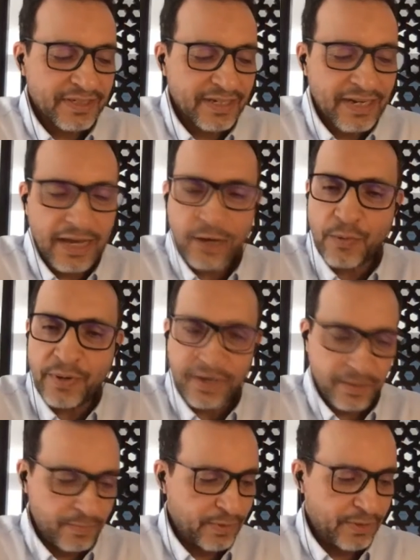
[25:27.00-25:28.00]
can
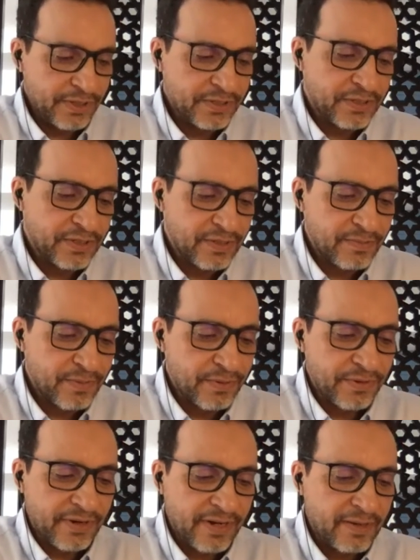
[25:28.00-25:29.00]
acquire Burlington
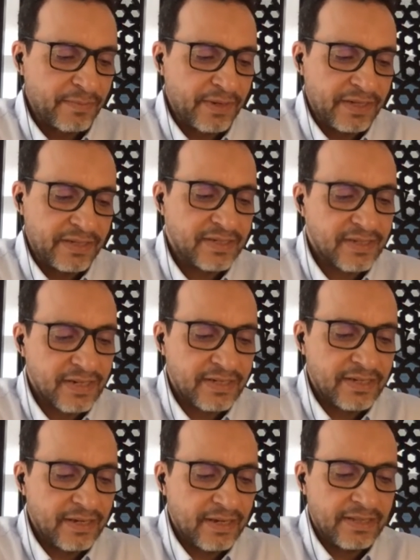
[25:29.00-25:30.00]
program and
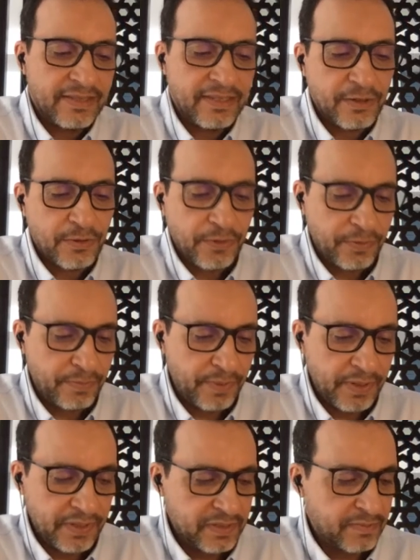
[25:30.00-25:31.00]
study at their own
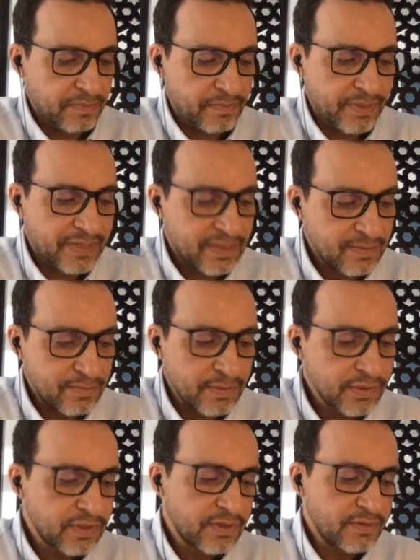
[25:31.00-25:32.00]
pace, but
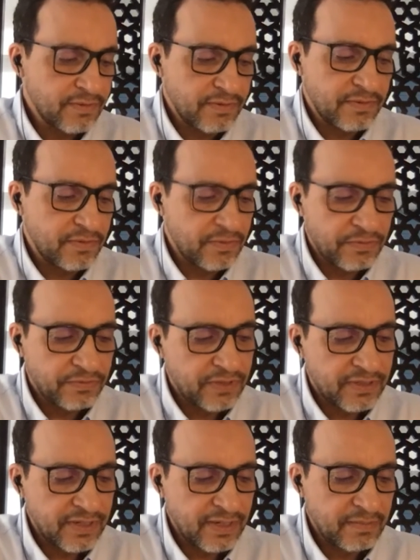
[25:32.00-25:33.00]
most of the
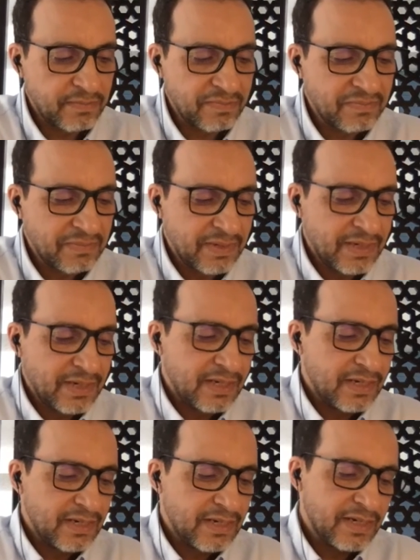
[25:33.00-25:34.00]
time,
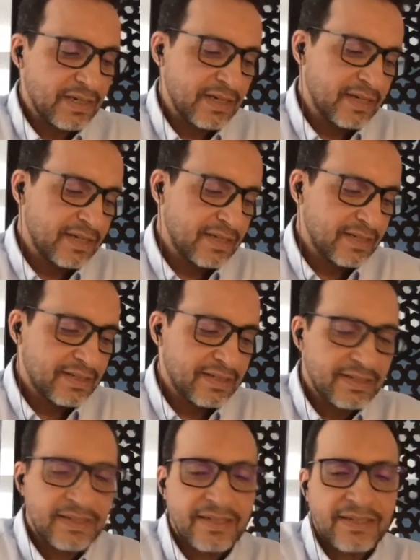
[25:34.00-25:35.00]

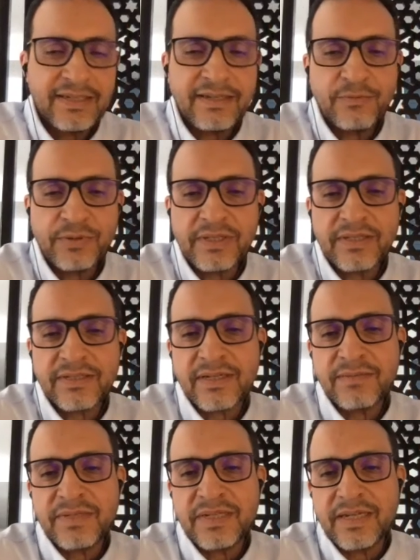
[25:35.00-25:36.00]
with the
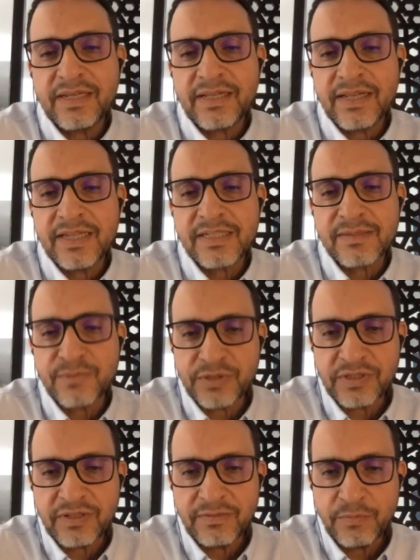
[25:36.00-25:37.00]
time they get less
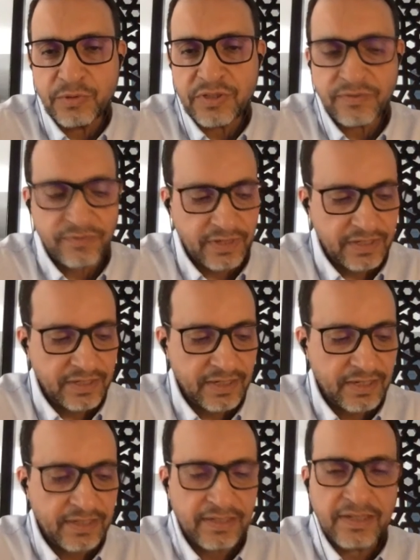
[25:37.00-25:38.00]

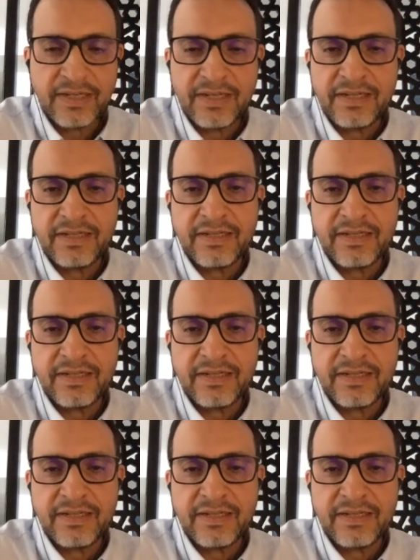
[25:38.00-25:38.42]
motivated, and